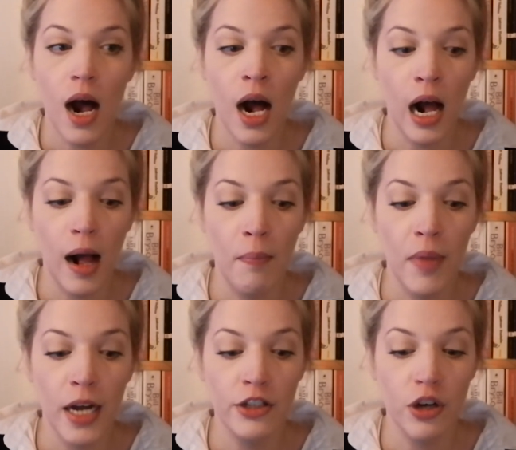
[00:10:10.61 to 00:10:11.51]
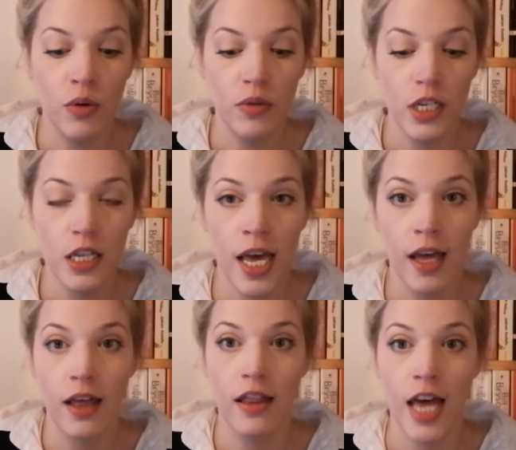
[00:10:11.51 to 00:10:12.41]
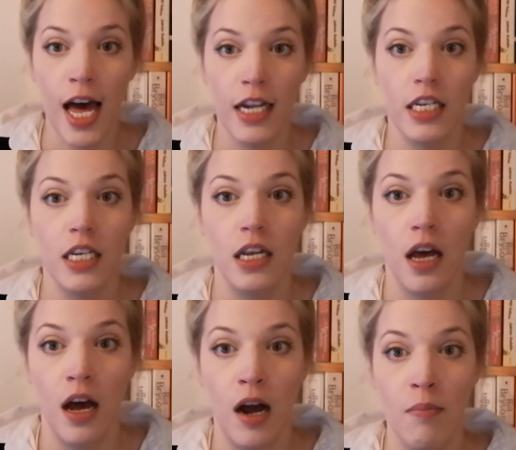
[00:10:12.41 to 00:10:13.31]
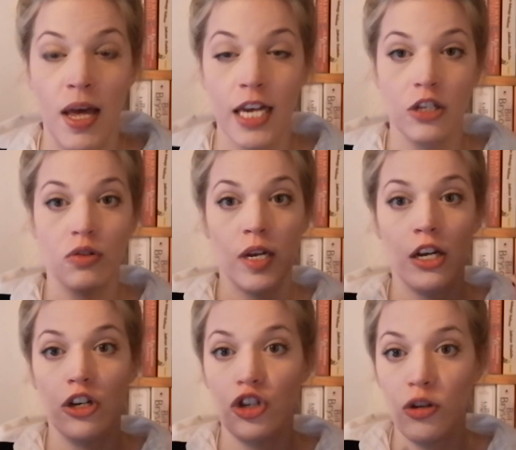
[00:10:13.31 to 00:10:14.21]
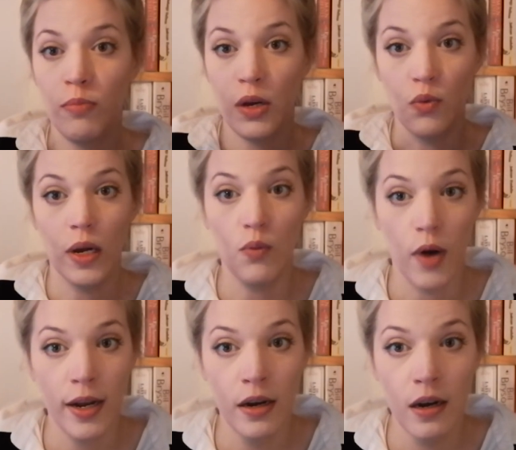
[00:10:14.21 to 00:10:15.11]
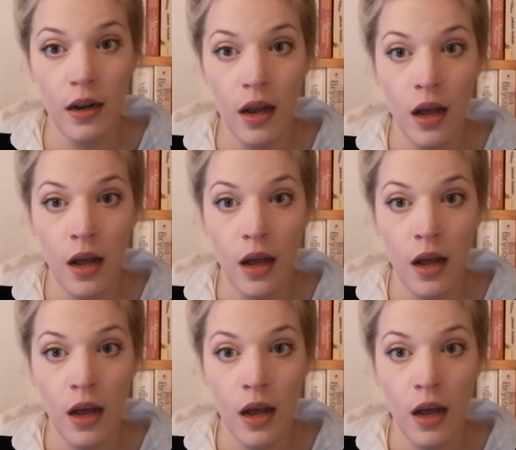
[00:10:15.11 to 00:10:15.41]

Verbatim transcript: Um, I don't think that um, history should be rewritten.